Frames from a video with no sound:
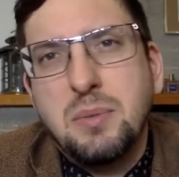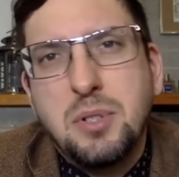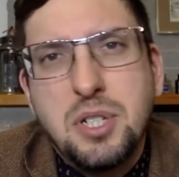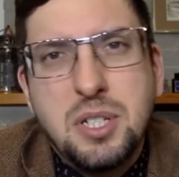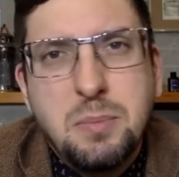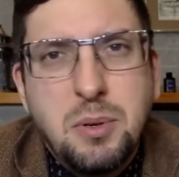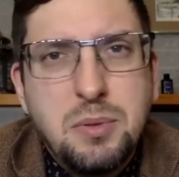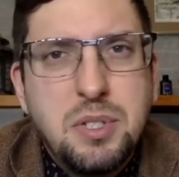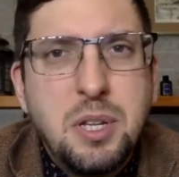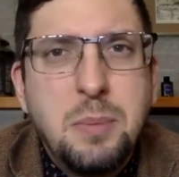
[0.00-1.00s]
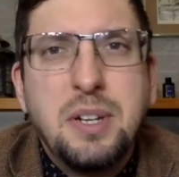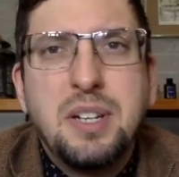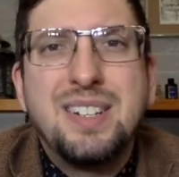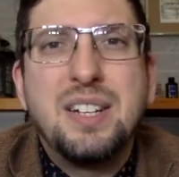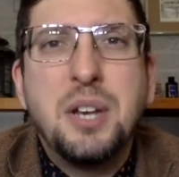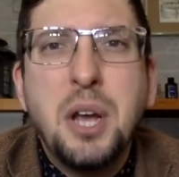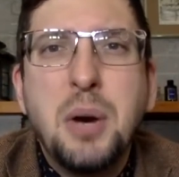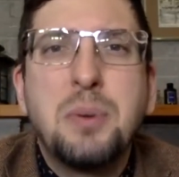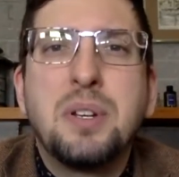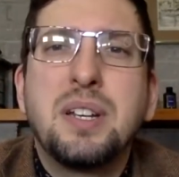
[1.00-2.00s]
which is the most dominant
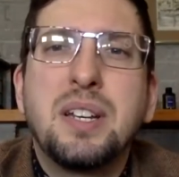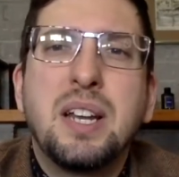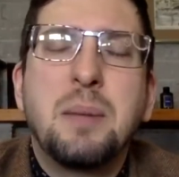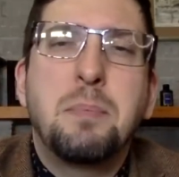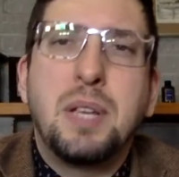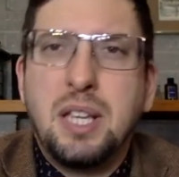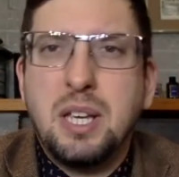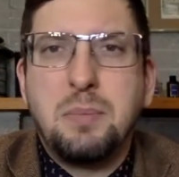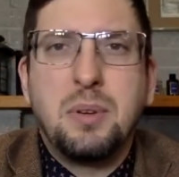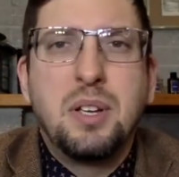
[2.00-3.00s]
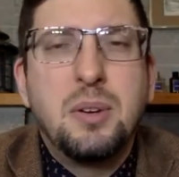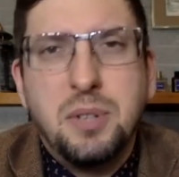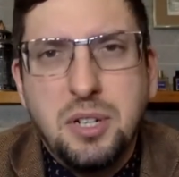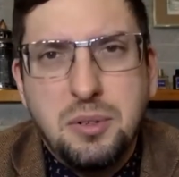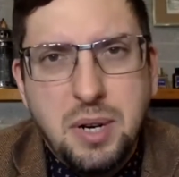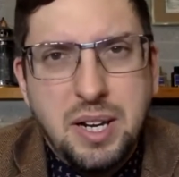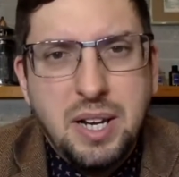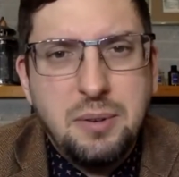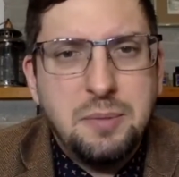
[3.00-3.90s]
note that I'm picking up with the dry down.